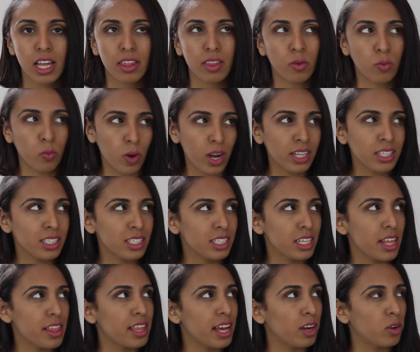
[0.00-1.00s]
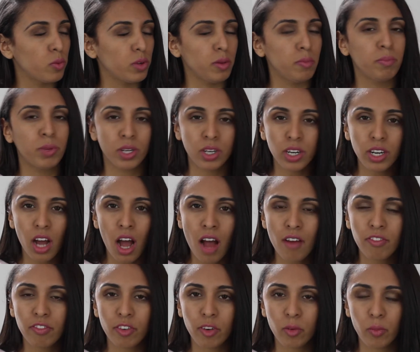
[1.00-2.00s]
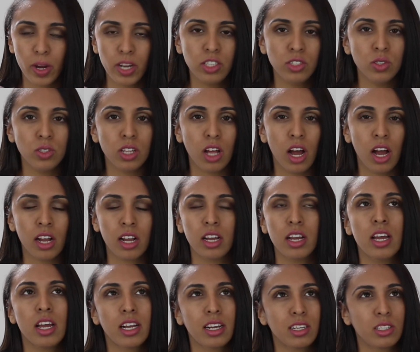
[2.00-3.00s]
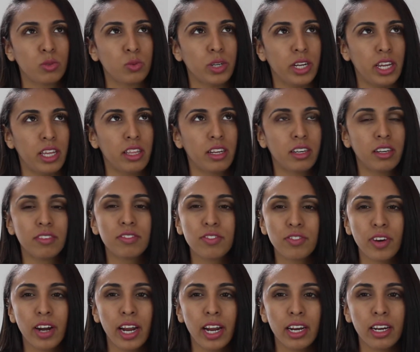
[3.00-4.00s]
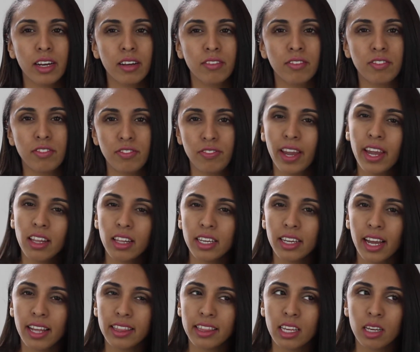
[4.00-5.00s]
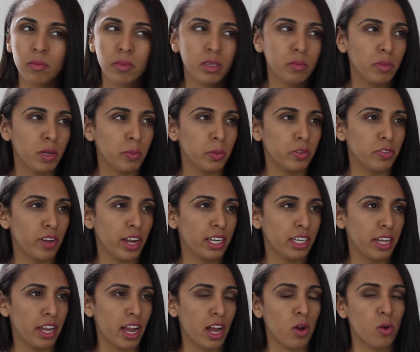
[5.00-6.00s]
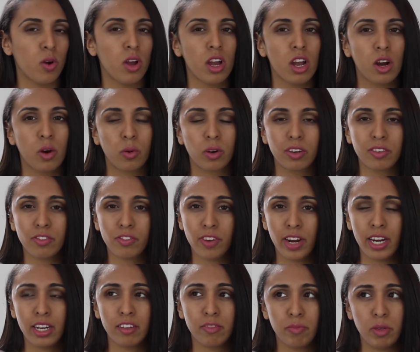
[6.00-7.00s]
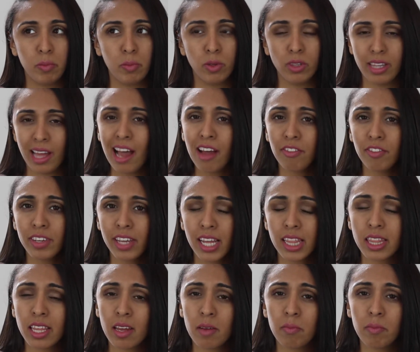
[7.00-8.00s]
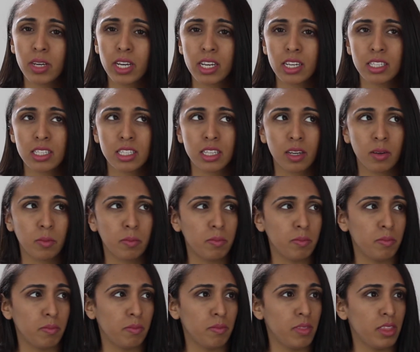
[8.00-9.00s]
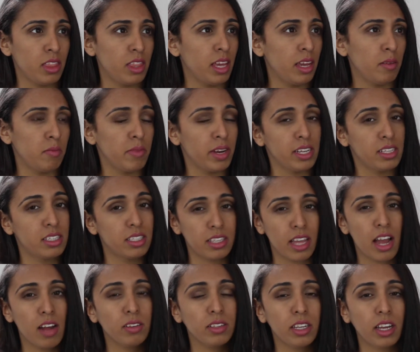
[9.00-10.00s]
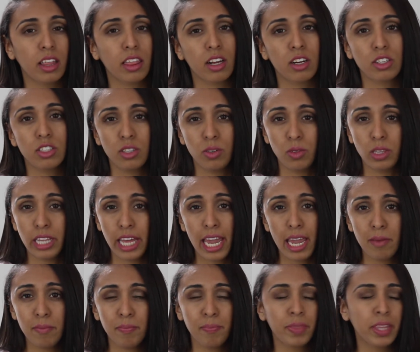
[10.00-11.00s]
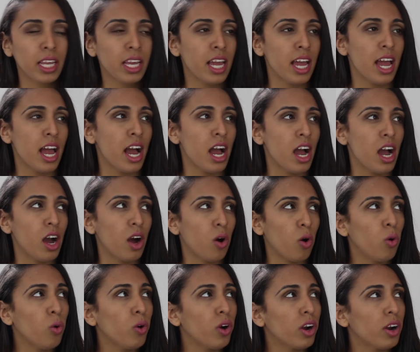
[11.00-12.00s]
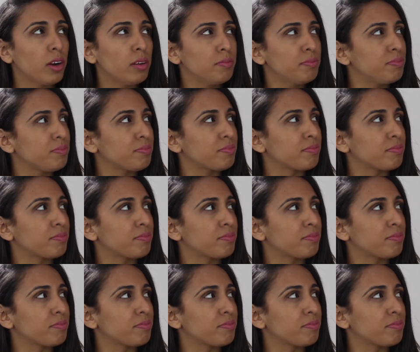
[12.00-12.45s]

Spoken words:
The ones that we put off for way too long because we're either afraid of failing at them and people finding out, we're afraid of people laughing at them because they might sound like they're too lame, or